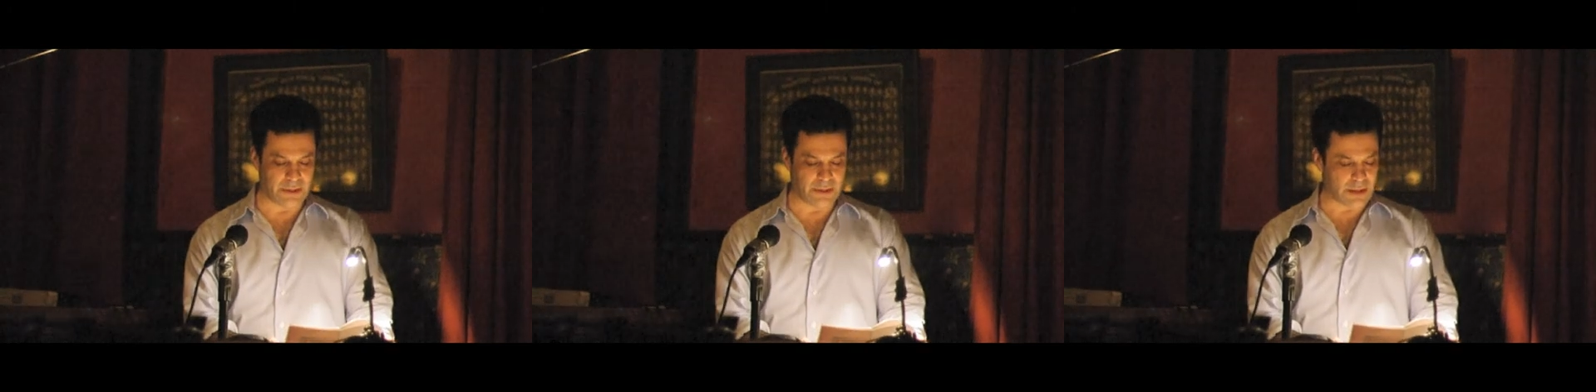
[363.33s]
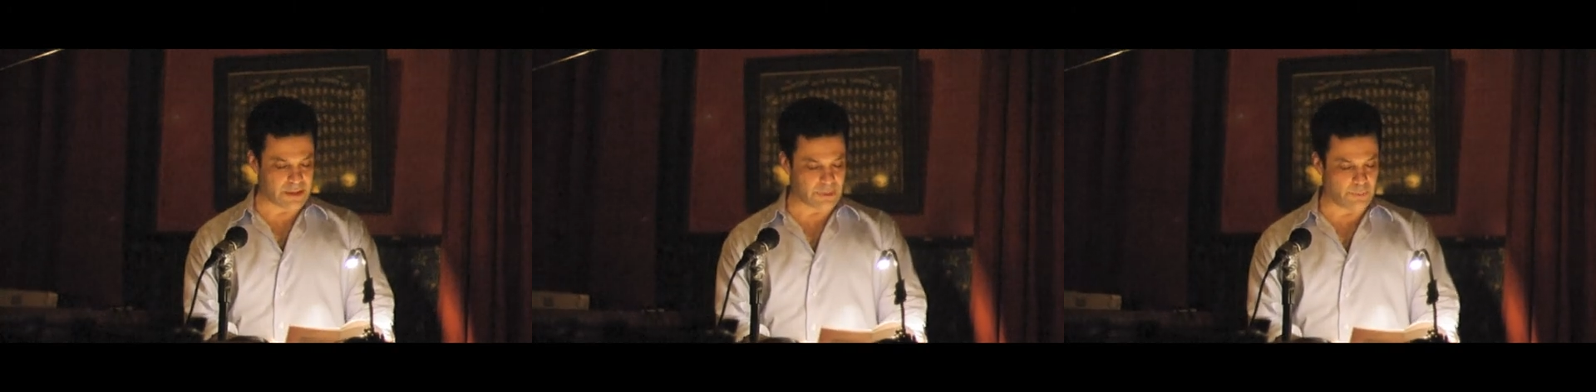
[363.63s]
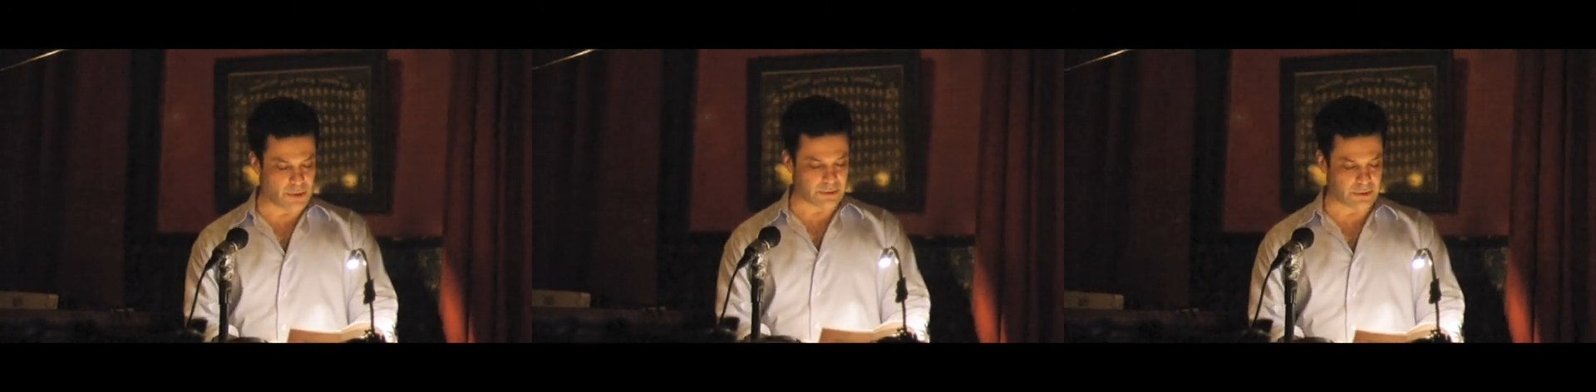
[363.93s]
when he'd
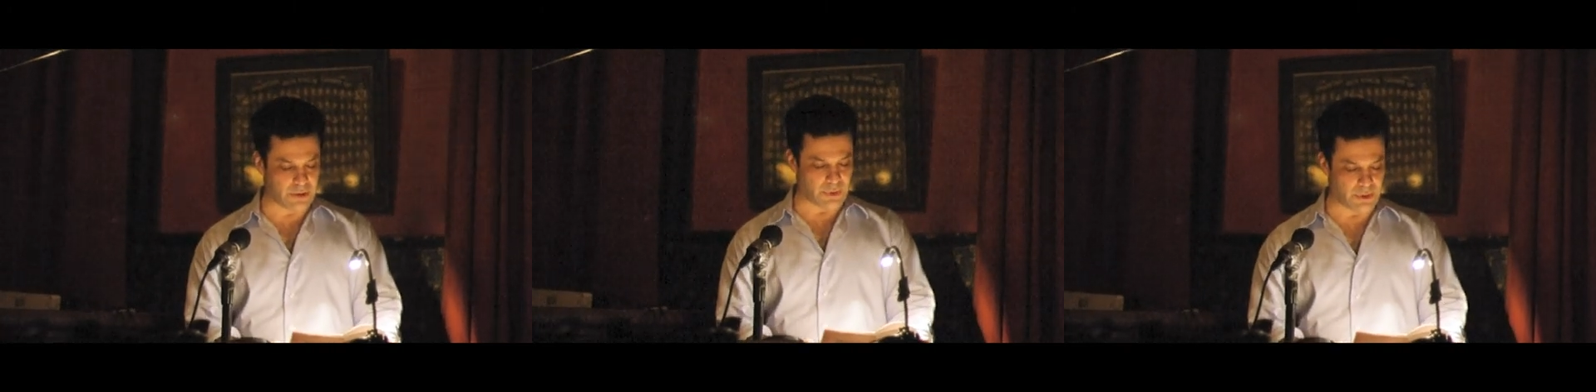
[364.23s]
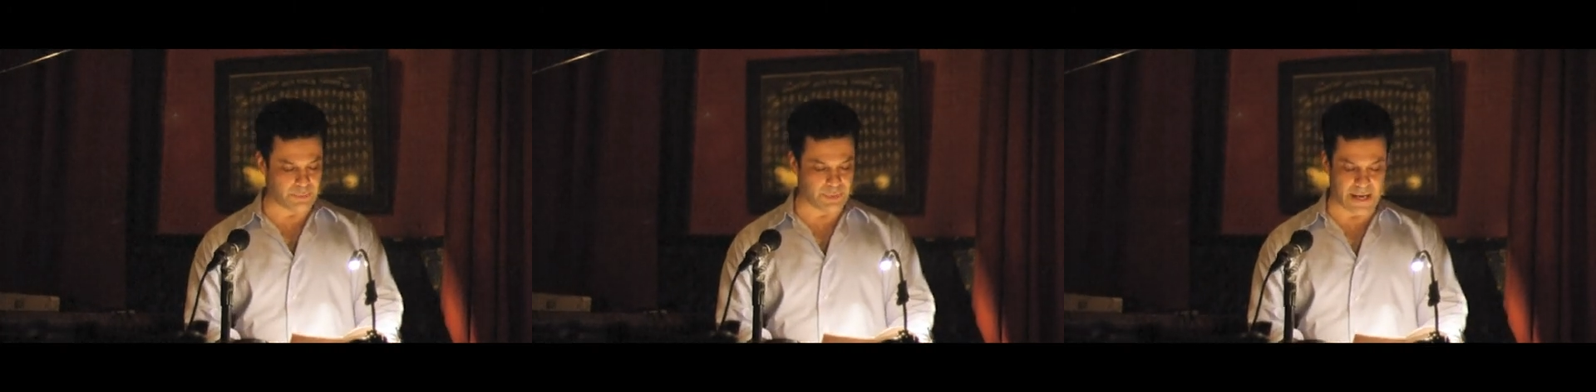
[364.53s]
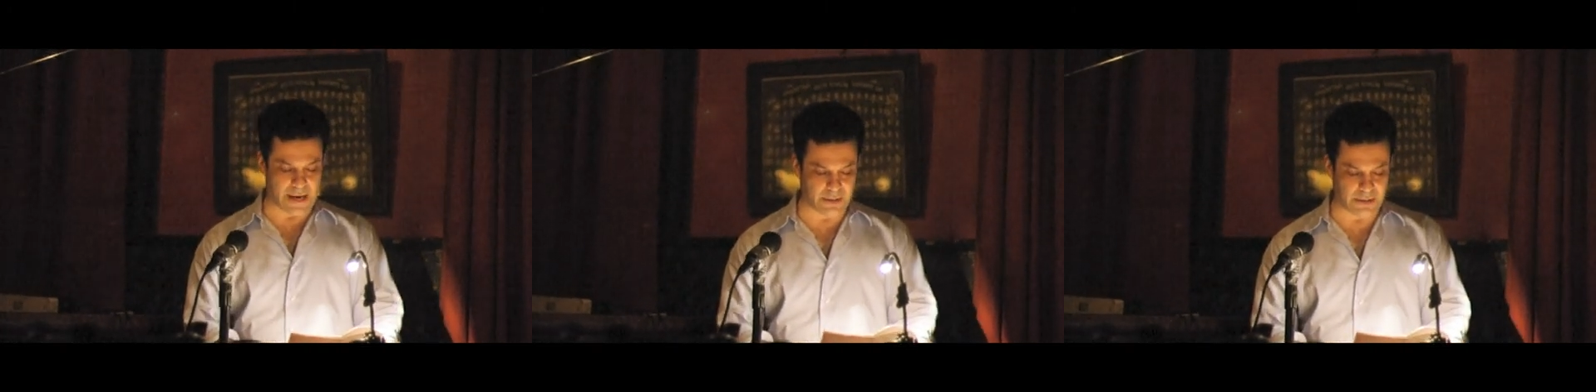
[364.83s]
last spoken to her mother,
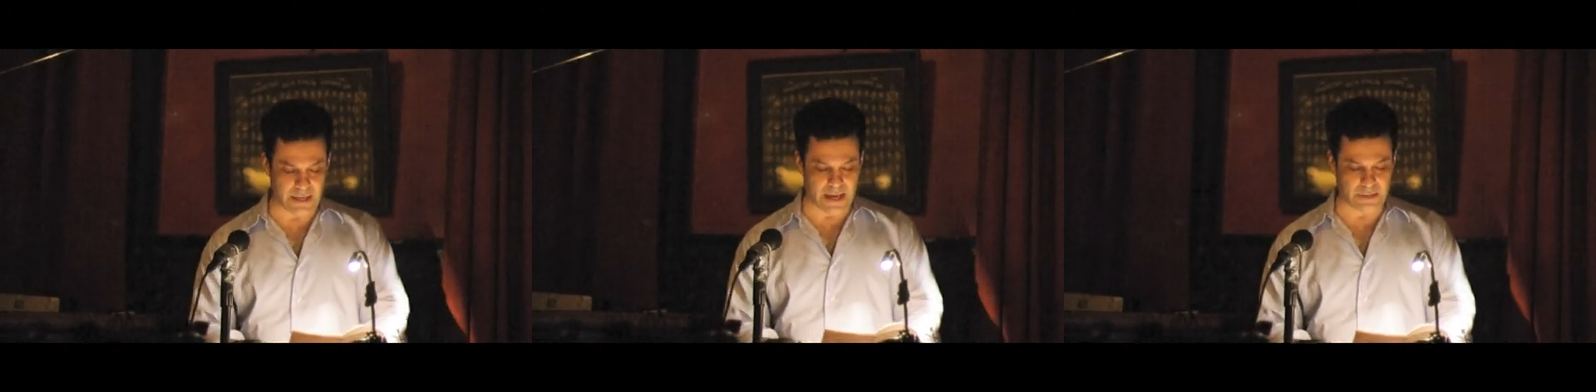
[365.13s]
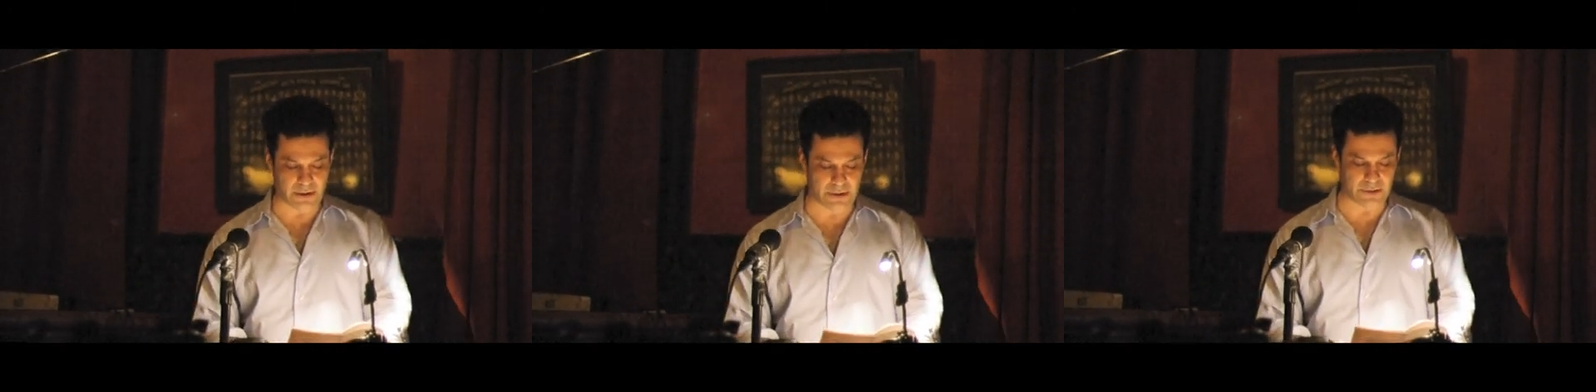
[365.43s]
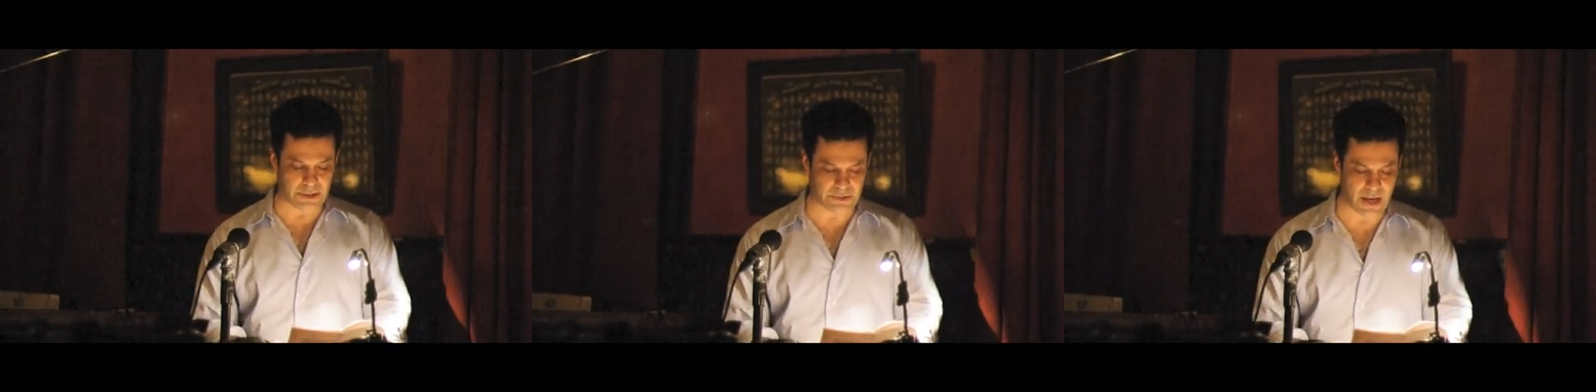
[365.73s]
but Annalyn hadn't
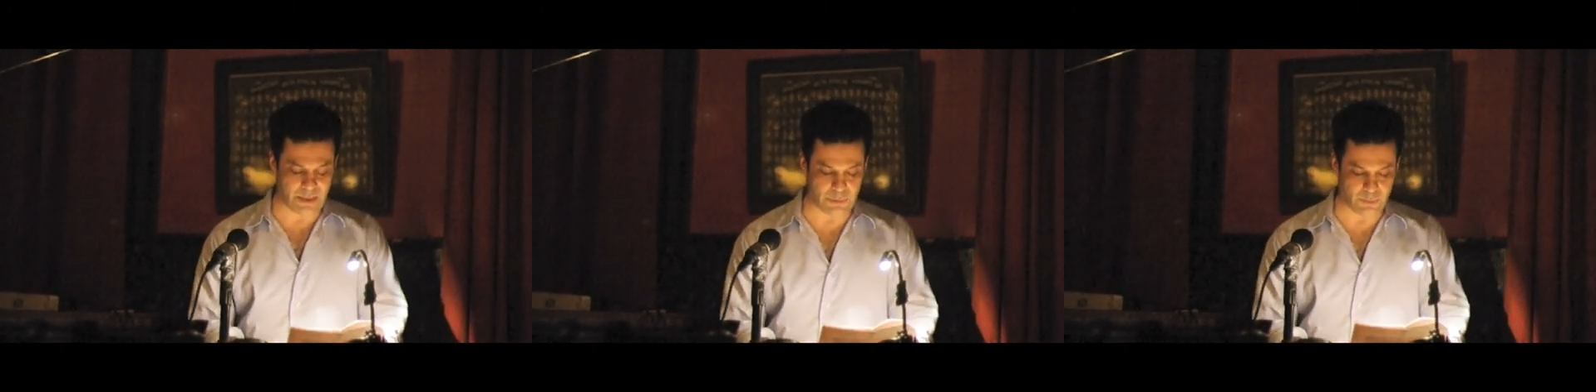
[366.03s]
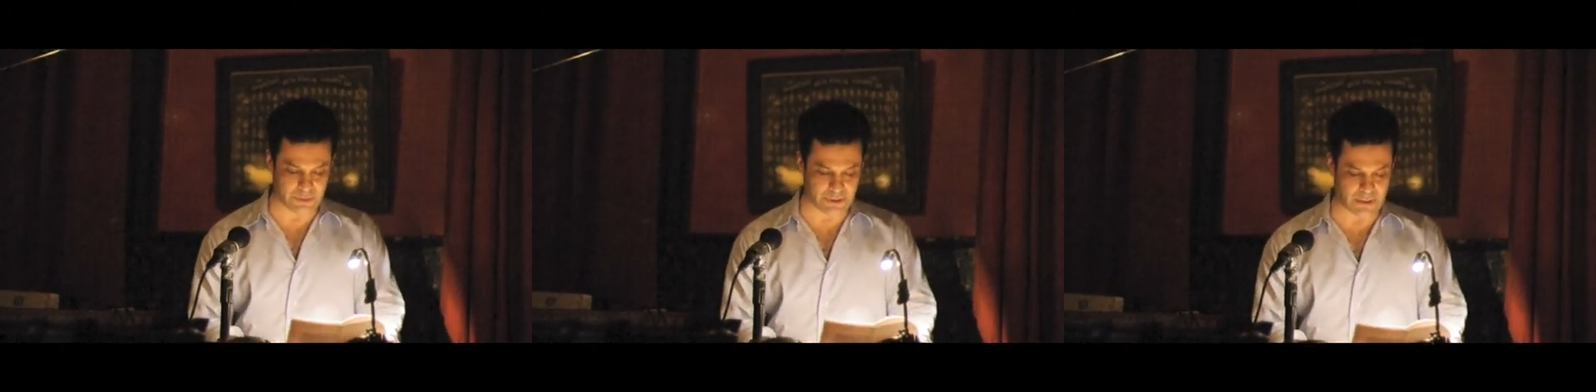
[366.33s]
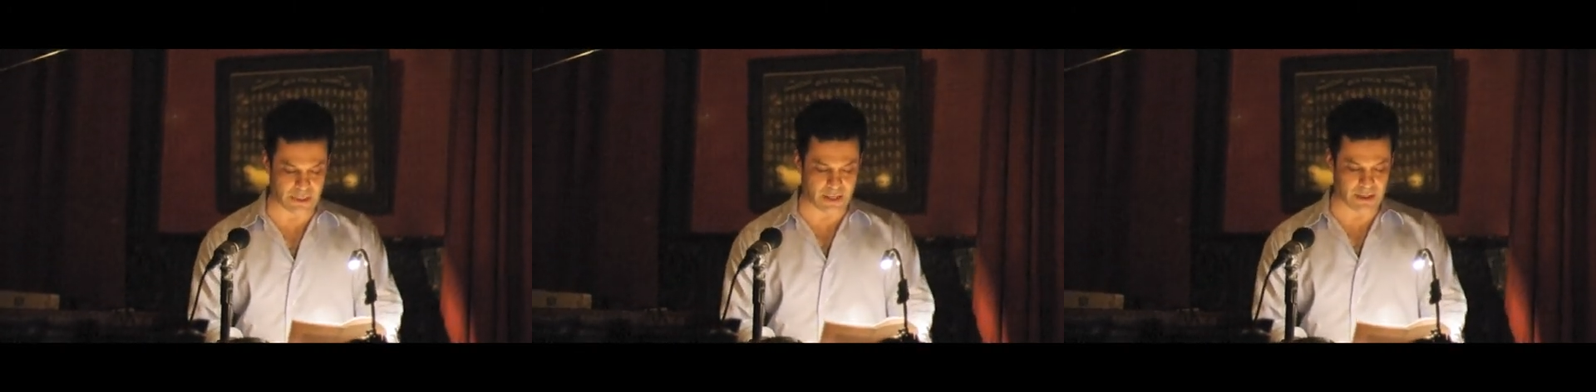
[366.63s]
uttered his name in more
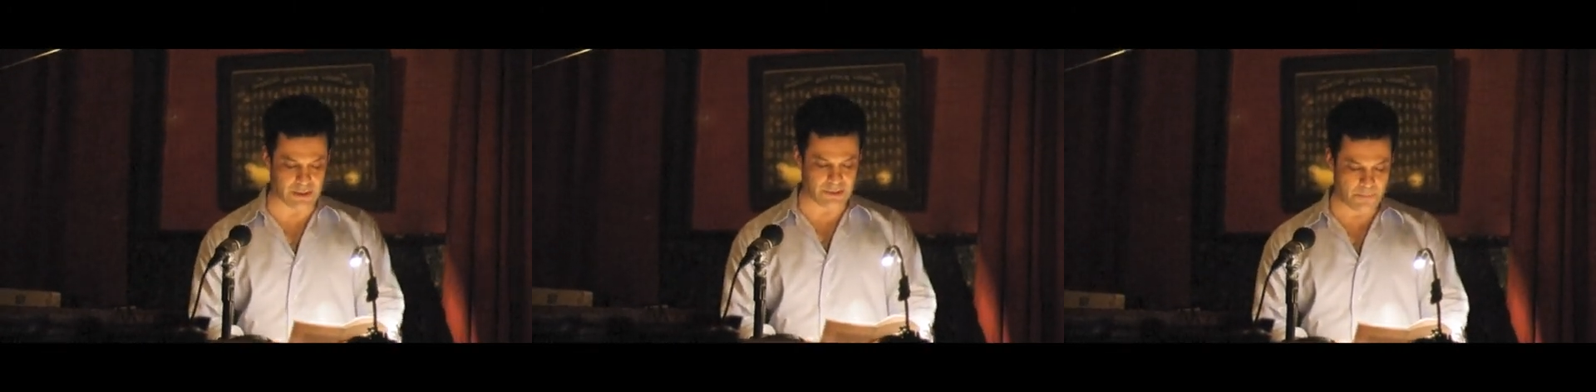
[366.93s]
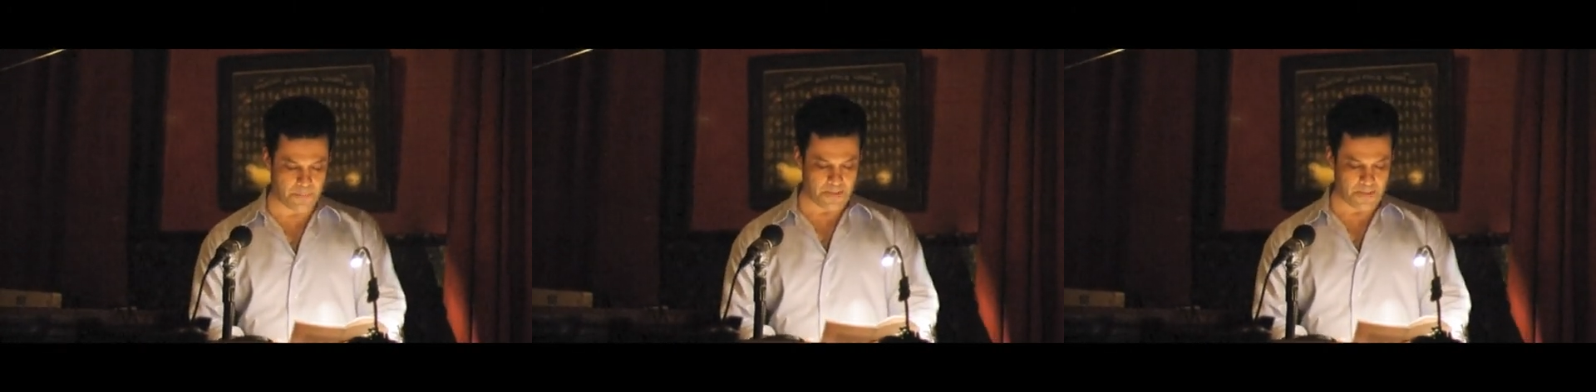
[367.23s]
than a decade.